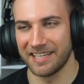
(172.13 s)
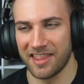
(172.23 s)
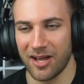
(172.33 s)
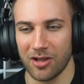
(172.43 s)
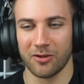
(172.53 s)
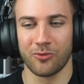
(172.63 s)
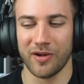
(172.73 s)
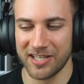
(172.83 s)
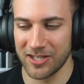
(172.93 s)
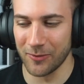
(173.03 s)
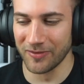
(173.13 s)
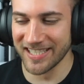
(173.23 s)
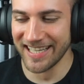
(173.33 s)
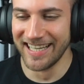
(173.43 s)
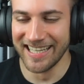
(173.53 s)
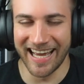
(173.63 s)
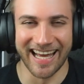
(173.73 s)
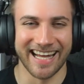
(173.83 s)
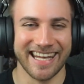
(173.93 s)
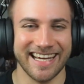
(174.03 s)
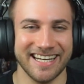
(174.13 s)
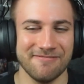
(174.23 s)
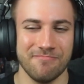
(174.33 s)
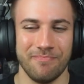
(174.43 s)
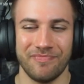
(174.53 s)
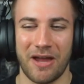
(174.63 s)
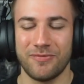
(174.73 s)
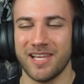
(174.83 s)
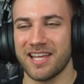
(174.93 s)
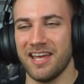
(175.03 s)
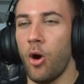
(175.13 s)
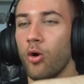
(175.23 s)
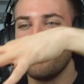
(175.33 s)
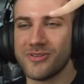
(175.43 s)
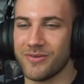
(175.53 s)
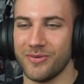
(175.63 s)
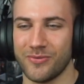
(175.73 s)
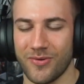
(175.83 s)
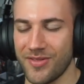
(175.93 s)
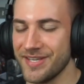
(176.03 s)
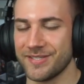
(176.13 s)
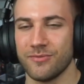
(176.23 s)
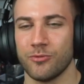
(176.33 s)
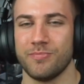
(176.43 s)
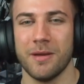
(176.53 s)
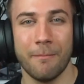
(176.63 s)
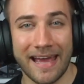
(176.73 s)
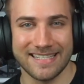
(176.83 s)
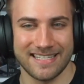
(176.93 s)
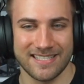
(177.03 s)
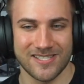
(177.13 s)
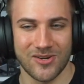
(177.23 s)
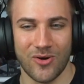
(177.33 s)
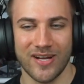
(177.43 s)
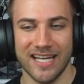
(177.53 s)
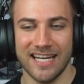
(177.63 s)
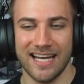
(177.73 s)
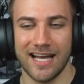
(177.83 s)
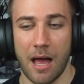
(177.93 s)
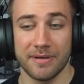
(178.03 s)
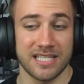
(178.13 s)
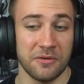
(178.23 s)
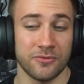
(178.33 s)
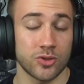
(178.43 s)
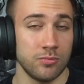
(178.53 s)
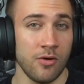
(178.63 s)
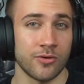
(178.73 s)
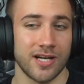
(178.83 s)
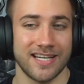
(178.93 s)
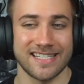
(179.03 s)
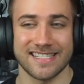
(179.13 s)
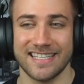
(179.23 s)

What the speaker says: They all look really cute. And I feel like a whole music video for this would be amazing. So I'm excited for tomorrow, guys.